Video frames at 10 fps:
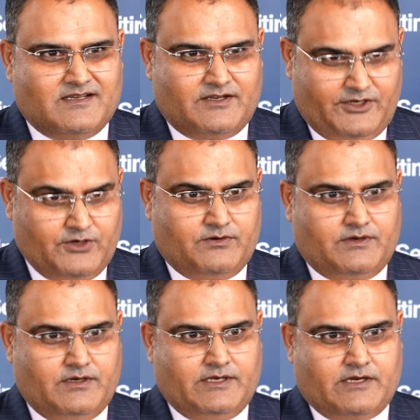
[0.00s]
You
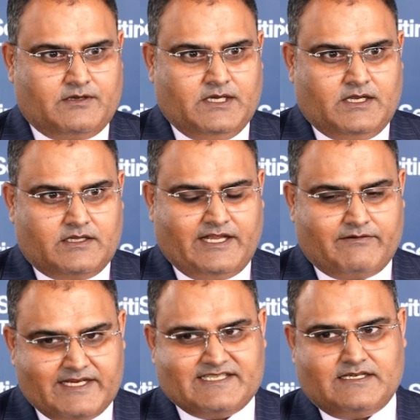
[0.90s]
know,
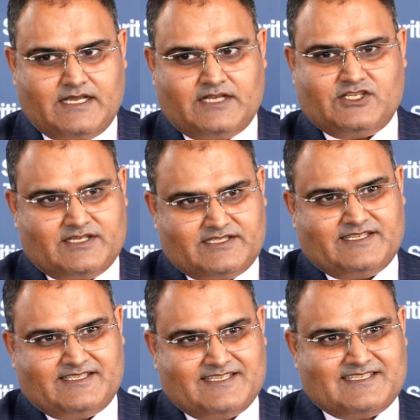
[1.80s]
there is a
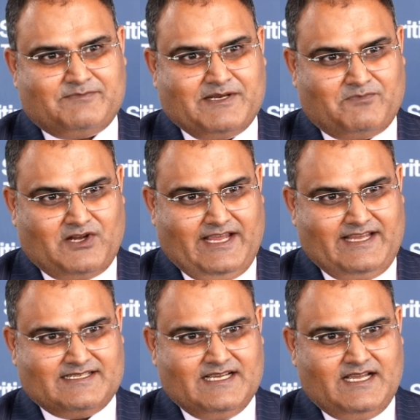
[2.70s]
justice system in
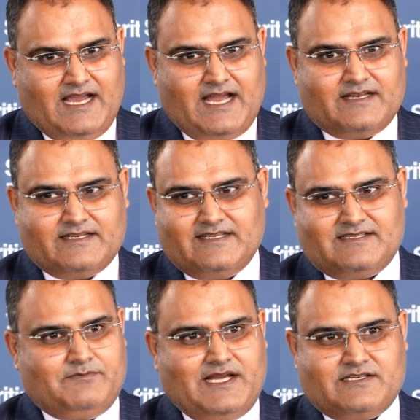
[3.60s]
place, and it
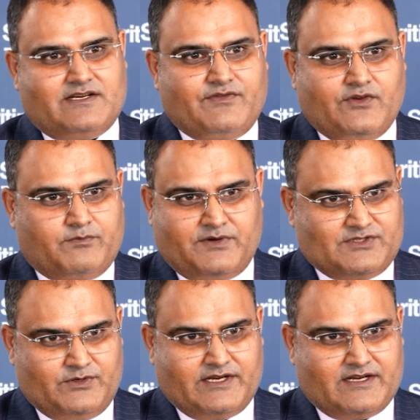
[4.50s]
doesn't matter if you're
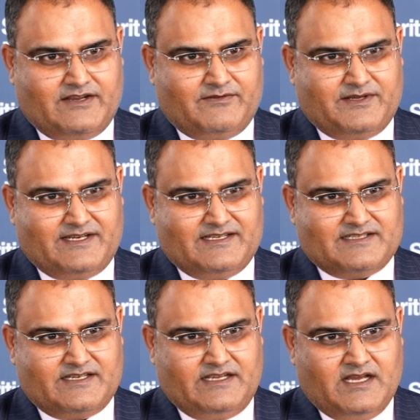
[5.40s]
pursuing a government
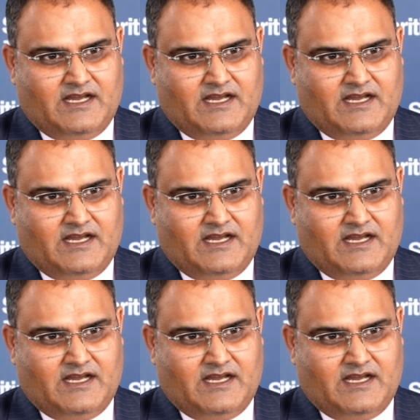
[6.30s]
entity.